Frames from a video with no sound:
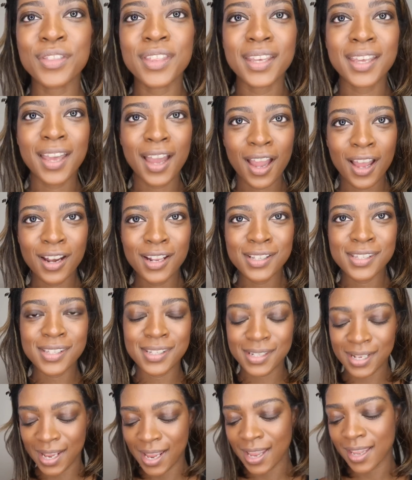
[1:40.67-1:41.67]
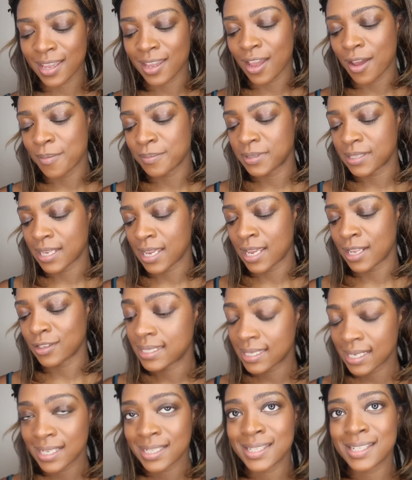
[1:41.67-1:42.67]
the color stick comes in
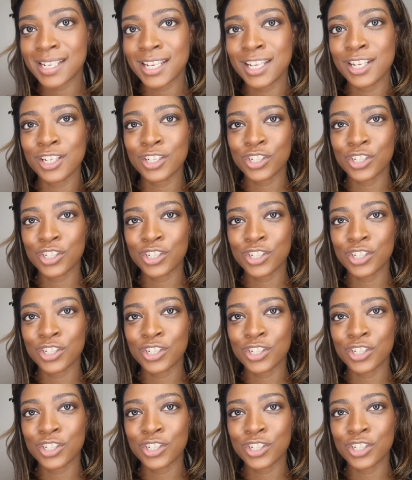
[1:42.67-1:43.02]
16